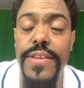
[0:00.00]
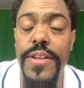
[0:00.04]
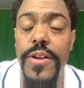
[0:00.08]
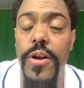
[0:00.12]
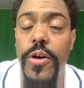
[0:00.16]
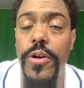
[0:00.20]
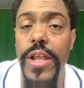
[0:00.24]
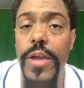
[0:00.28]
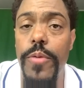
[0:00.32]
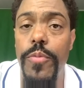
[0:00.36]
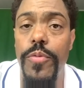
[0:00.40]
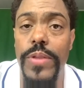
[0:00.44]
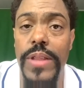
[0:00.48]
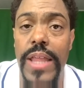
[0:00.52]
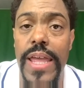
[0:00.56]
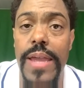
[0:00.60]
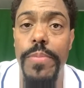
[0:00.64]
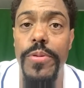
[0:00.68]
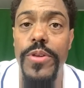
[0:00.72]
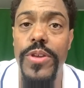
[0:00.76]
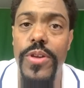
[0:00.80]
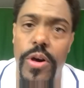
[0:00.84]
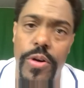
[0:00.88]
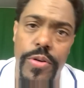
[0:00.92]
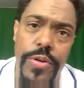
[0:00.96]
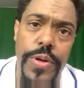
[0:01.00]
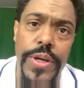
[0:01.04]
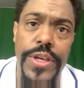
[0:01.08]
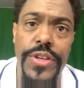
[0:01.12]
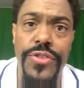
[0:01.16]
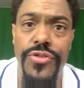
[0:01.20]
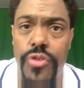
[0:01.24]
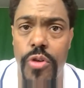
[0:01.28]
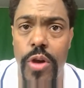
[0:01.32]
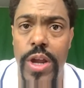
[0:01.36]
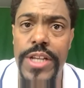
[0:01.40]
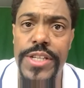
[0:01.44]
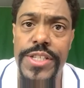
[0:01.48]
you know, they label you, oh, he's
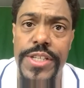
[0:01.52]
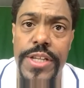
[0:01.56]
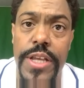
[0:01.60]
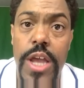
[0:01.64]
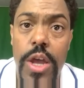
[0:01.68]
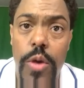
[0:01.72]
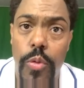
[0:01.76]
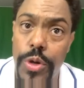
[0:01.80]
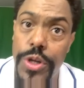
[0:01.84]
crazy.